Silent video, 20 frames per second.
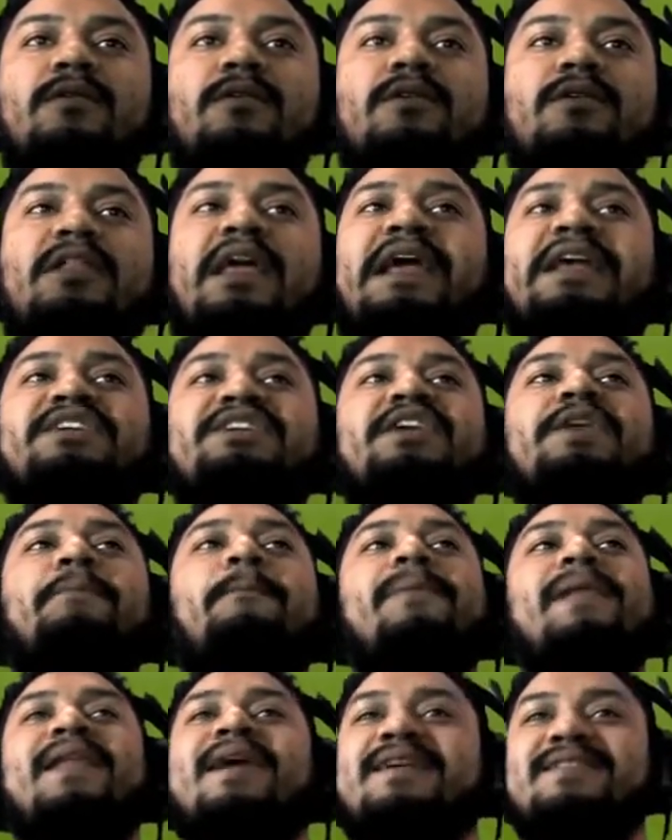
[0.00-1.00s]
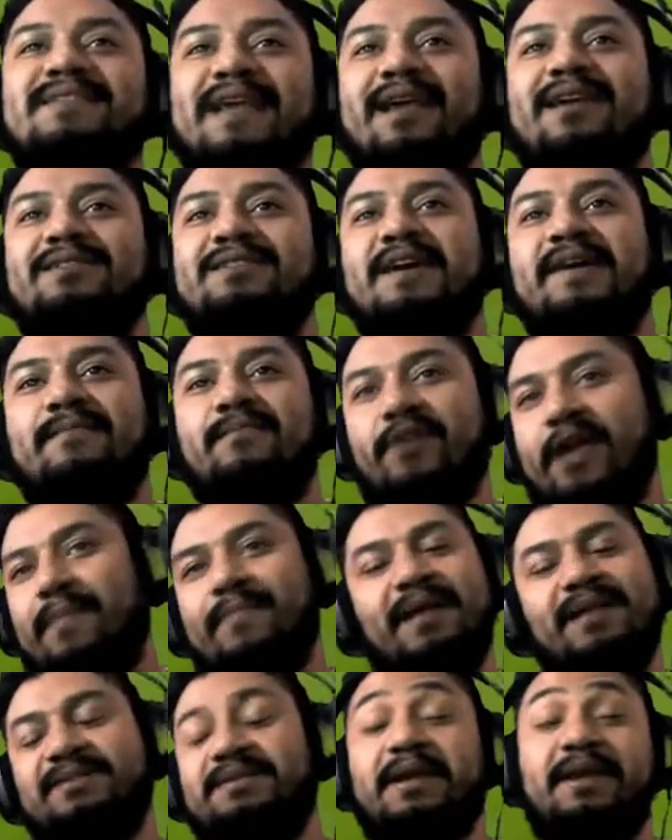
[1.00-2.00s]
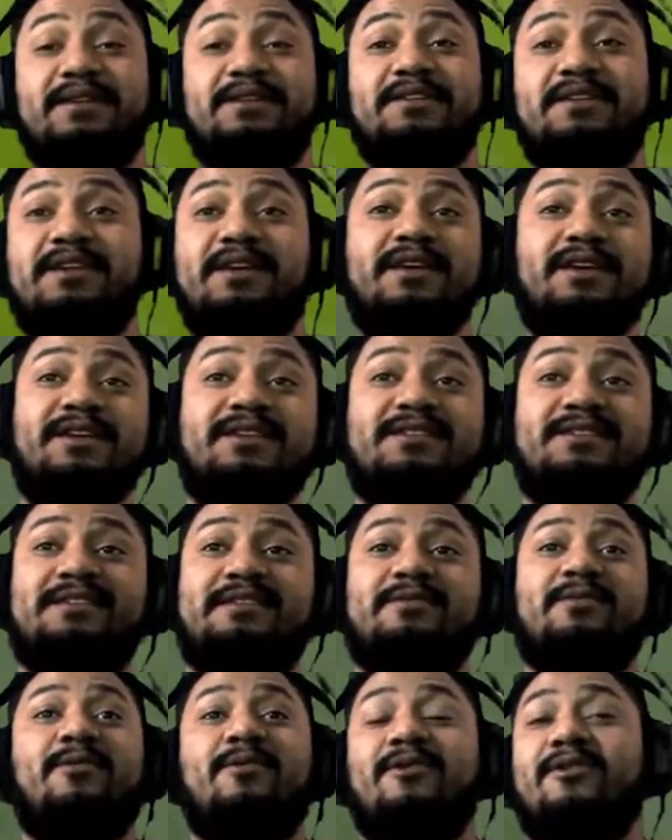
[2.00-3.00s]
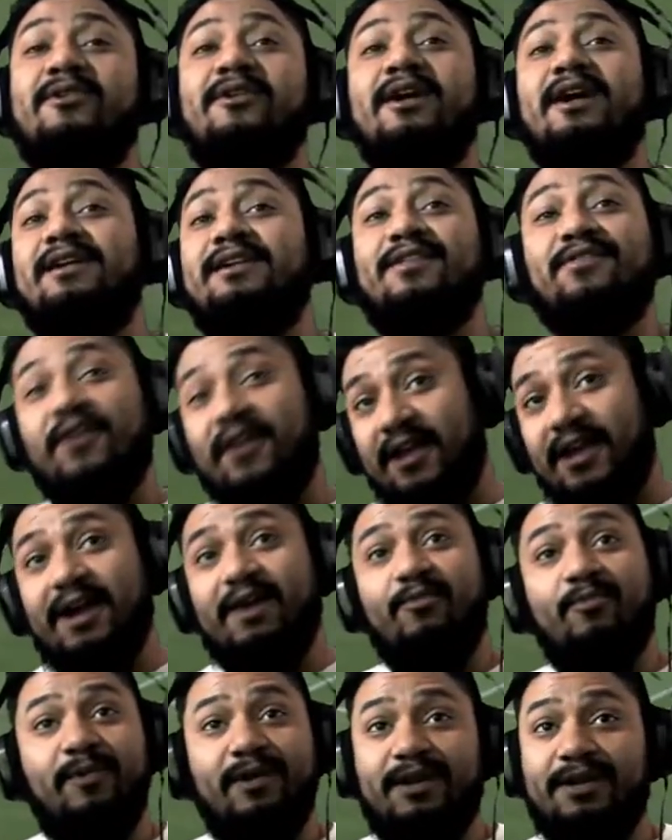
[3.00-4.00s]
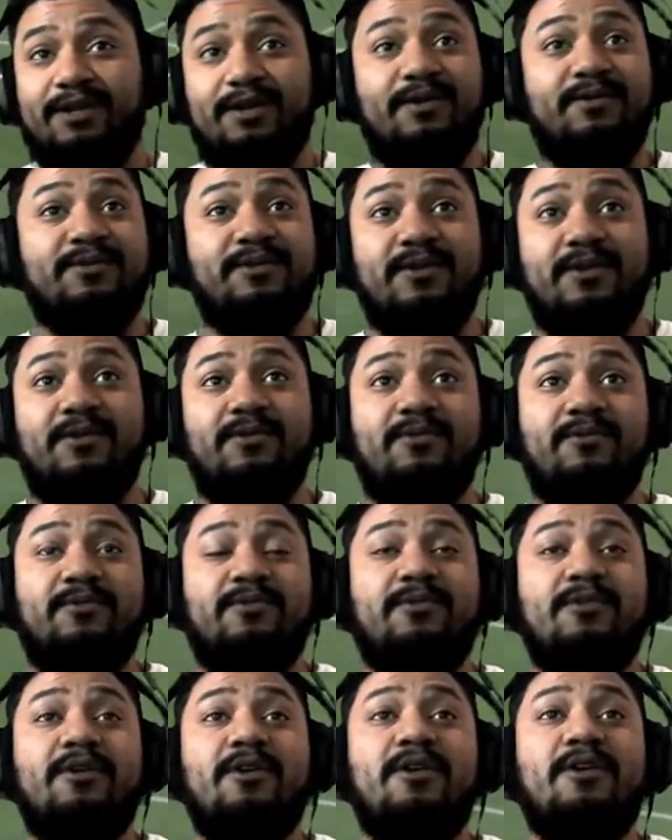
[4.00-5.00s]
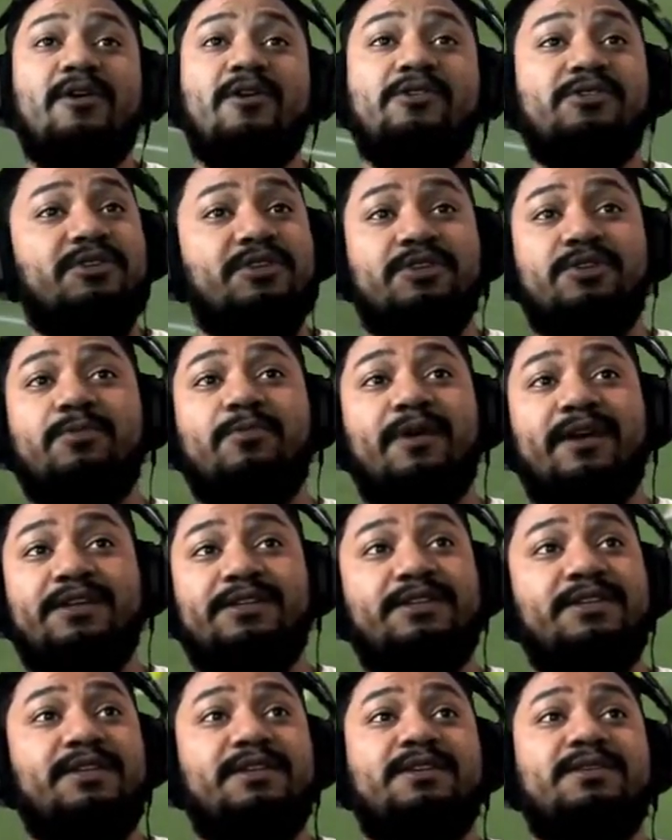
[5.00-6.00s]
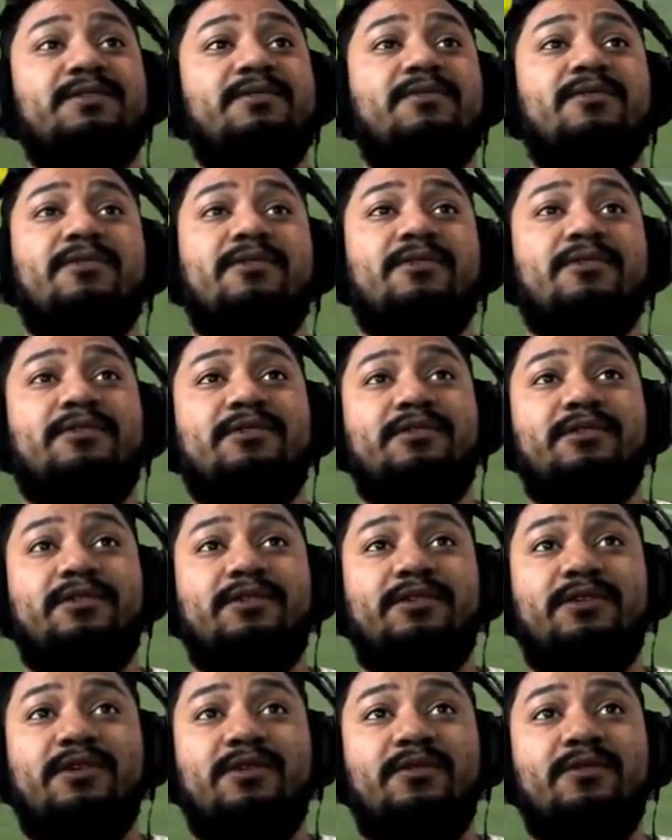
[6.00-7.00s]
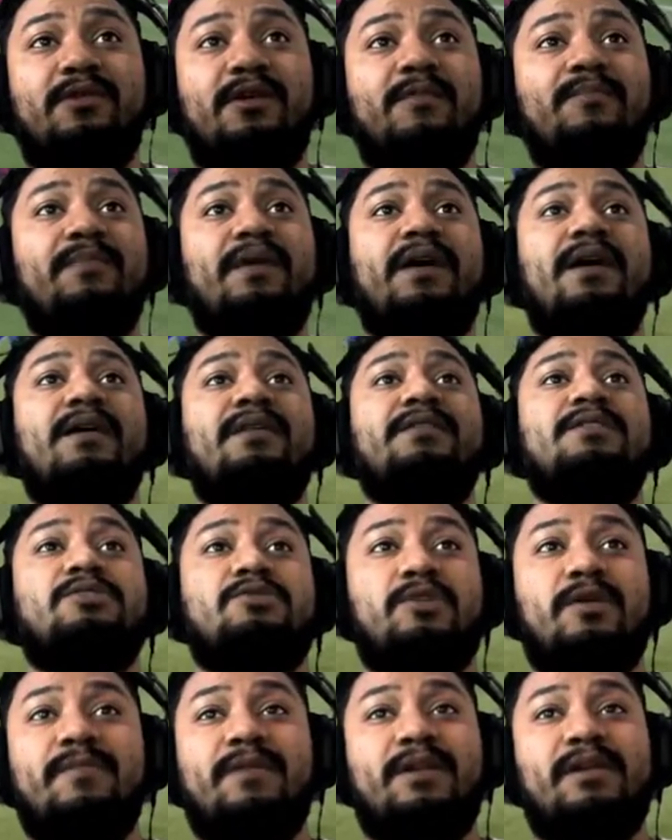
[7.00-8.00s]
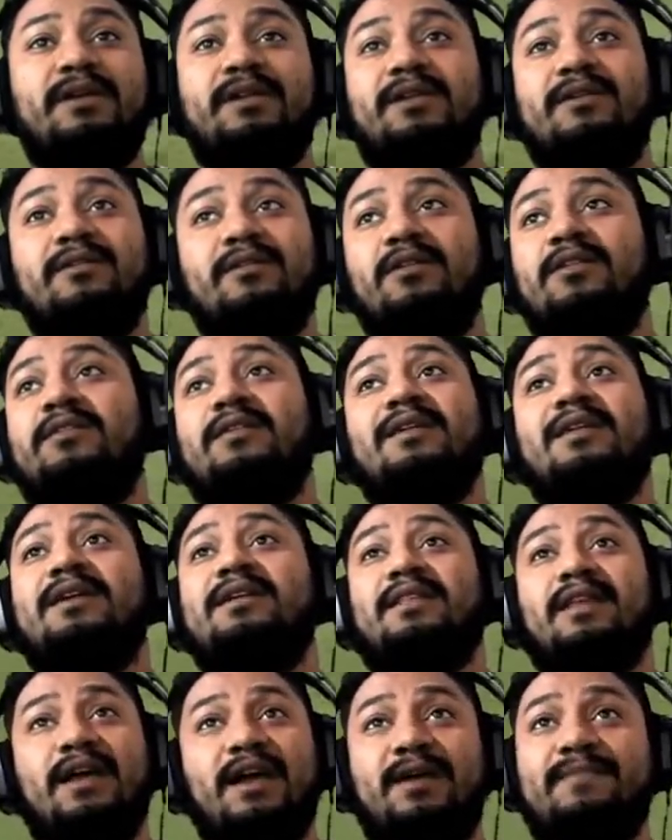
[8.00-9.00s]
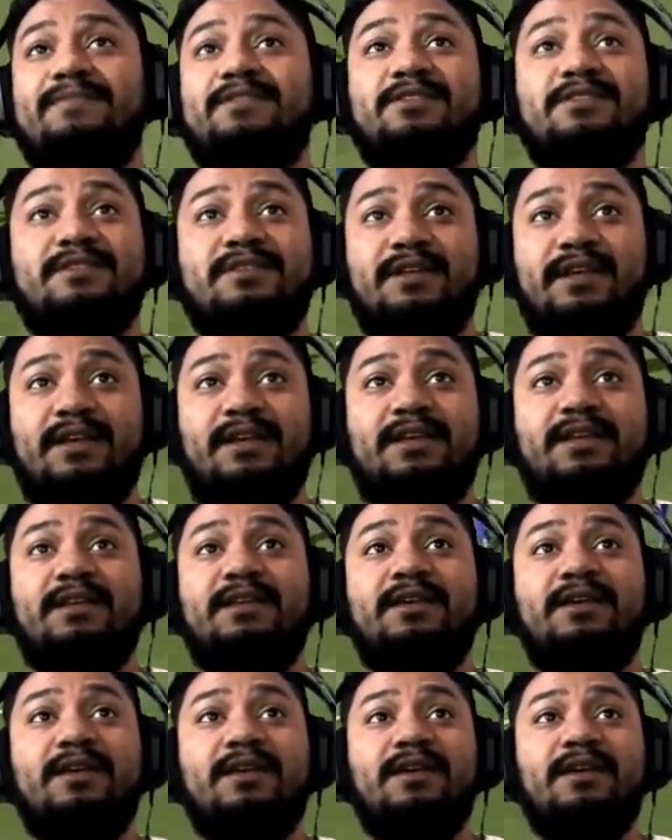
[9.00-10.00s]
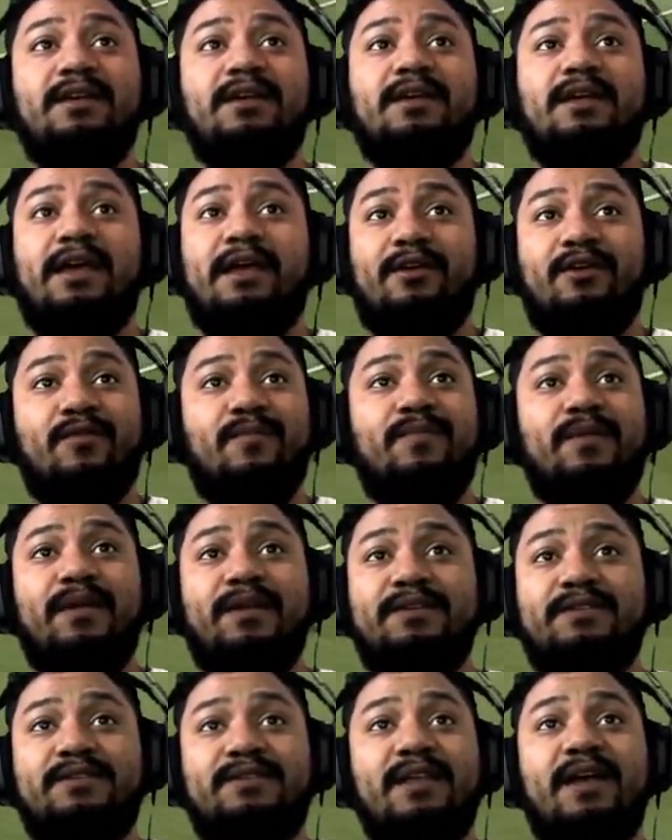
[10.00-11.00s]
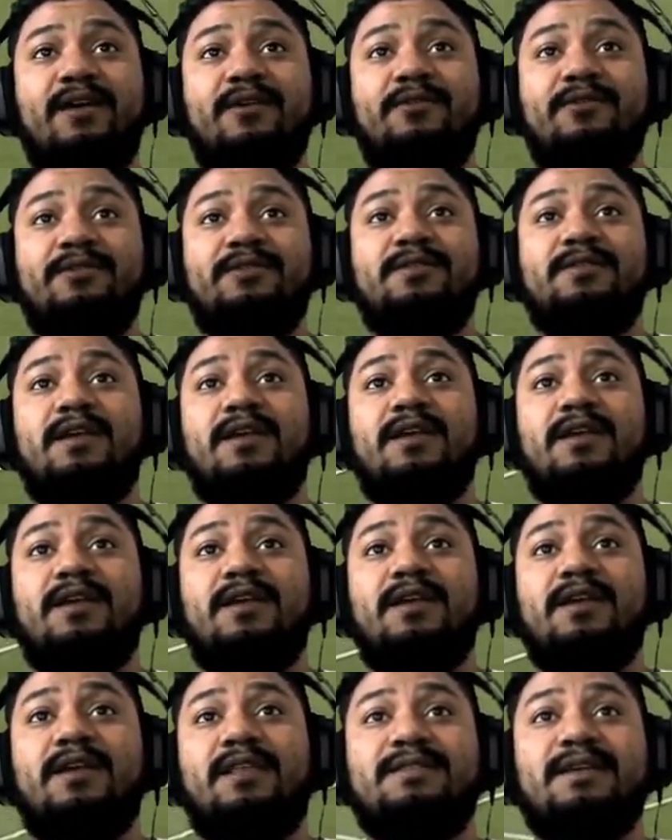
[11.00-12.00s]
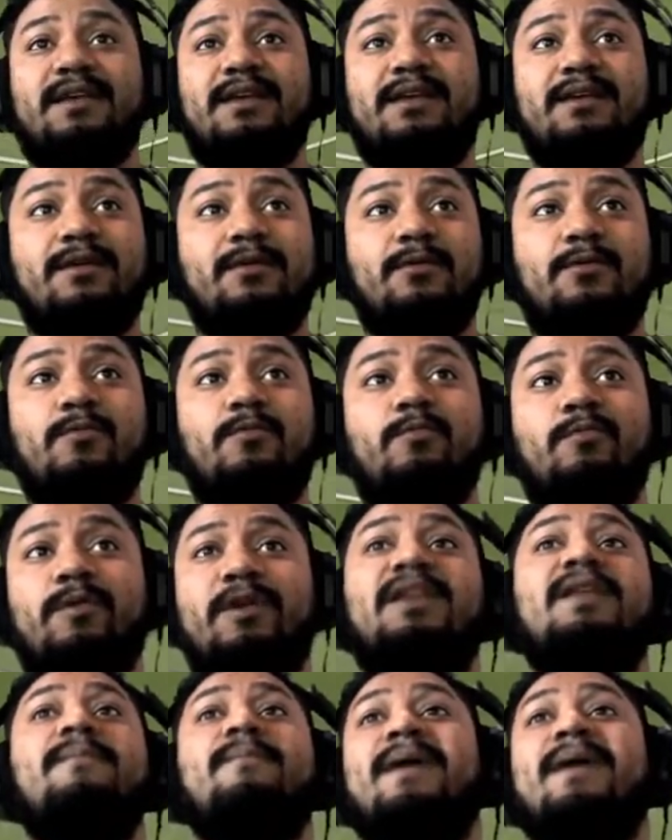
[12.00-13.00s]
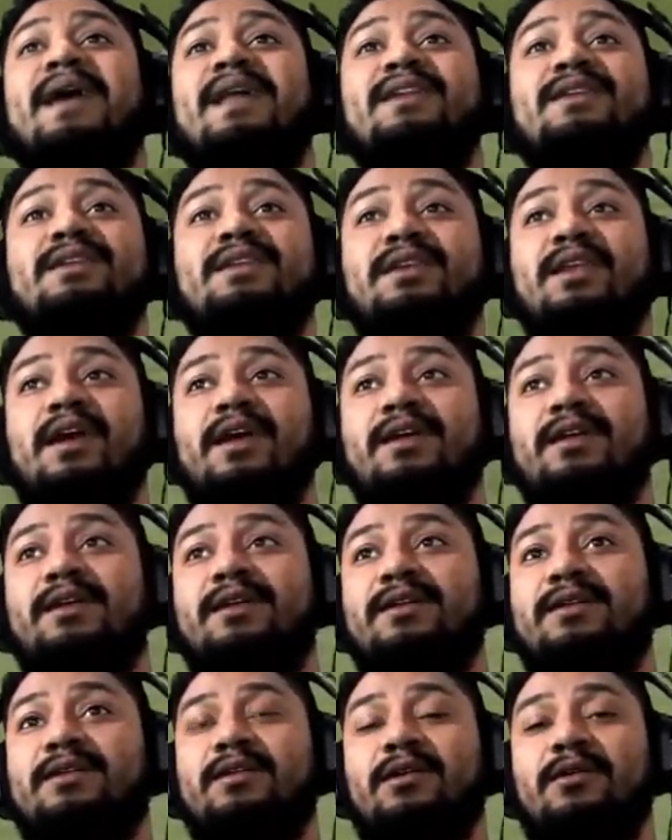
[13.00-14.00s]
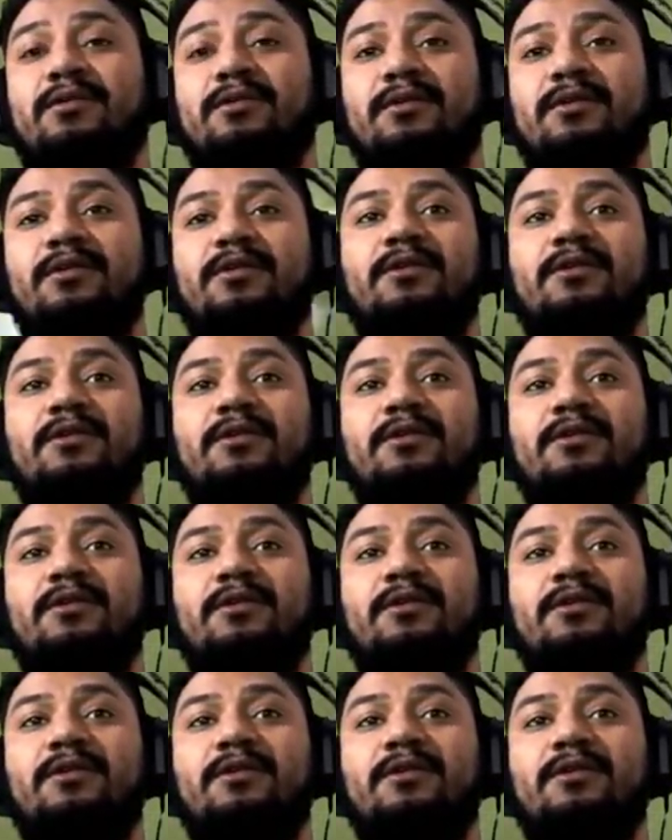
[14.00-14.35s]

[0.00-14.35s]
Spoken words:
Like, she plays like a tomboy. I'm not saying she is or anything. I really don't know her situation or, you know, I'm not discriminating or anything like that. I'm just saying, like, her play style is like that. It's like really manly, like, you know.